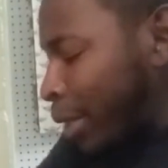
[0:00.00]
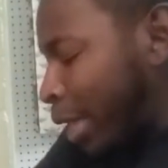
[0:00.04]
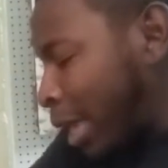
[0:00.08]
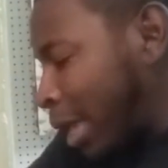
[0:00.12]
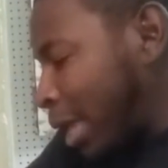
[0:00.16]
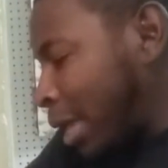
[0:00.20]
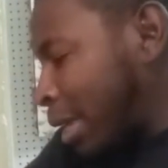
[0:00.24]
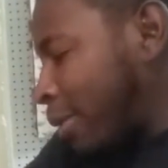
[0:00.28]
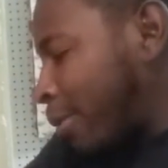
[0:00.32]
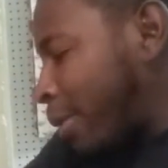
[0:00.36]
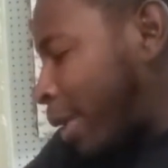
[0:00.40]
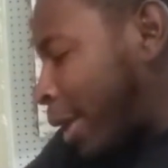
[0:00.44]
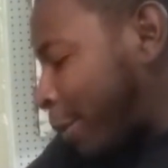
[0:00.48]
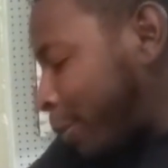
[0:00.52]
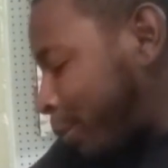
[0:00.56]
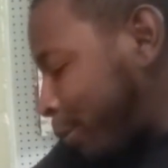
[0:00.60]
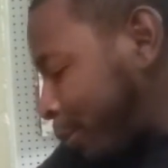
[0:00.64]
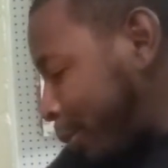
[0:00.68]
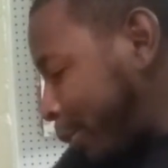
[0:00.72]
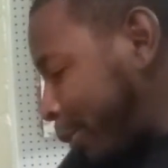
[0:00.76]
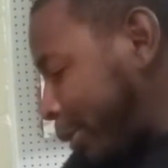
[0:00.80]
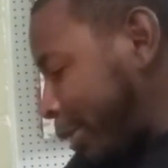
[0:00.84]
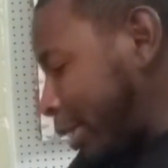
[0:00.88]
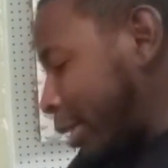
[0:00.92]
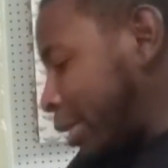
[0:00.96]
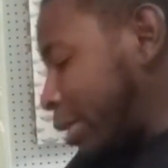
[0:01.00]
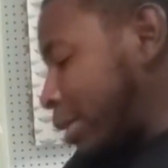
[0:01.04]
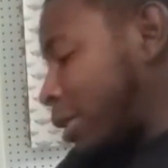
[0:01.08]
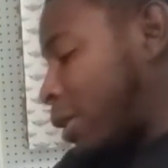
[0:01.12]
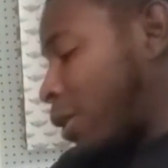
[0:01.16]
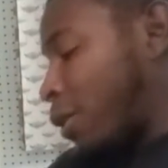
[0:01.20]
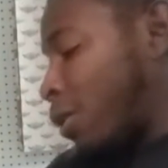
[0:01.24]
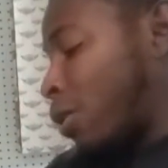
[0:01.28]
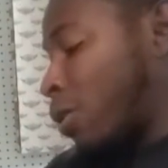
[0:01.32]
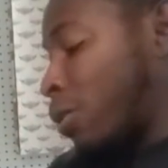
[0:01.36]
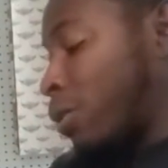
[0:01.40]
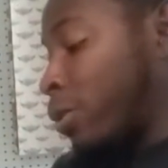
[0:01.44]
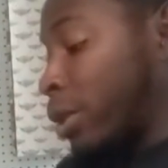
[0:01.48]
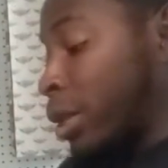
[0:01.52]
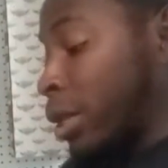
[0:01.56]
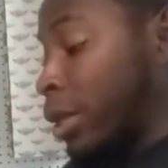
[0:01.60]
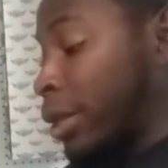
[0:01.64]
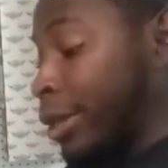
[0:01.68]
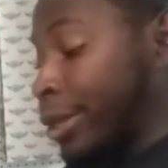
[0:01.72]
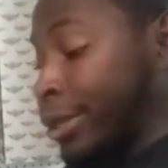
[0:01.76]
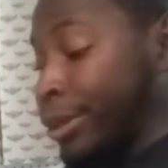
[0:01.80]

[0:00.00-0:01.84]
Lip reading: Anyway, so